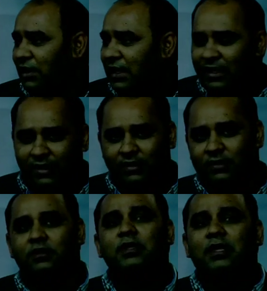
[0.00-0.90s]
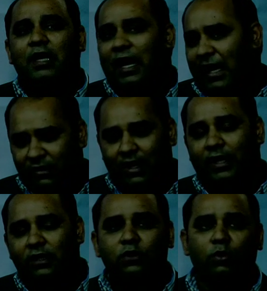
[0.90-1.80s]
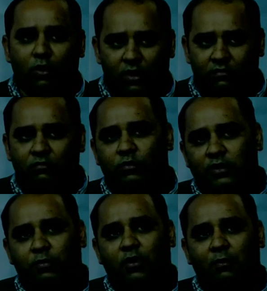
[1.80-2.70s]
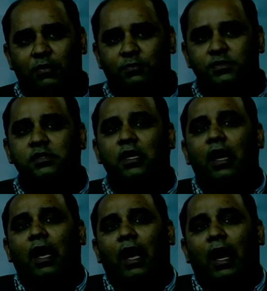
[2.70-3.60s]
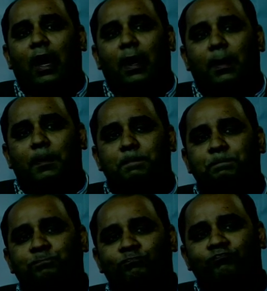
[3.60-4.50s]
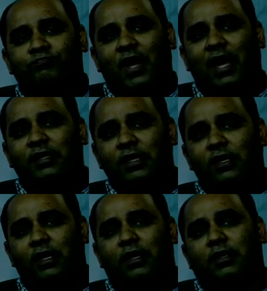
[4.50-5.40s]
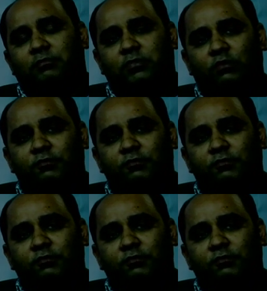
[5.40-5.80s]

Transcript: clear, and I can go on with the problems. And then, of